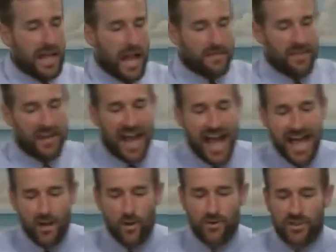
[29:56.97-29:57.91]
the
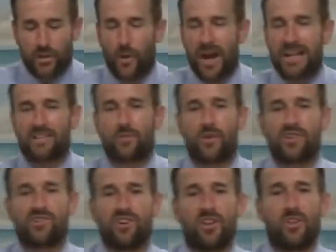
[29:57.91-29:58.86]
guy who's the greatest
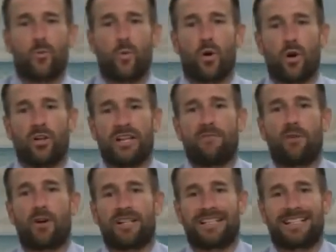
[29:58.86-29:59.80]
Christian in the world, I've
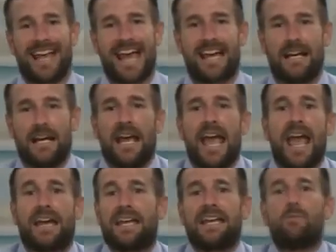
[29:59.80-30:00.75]
heard it said,
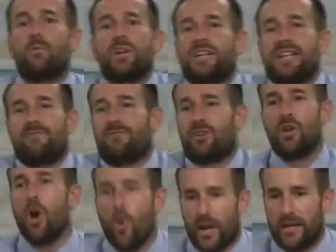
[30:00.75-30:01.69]
hey, he wouldn't even
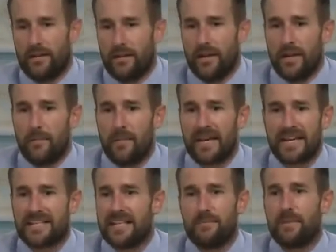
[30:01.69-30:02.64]
know it because he'd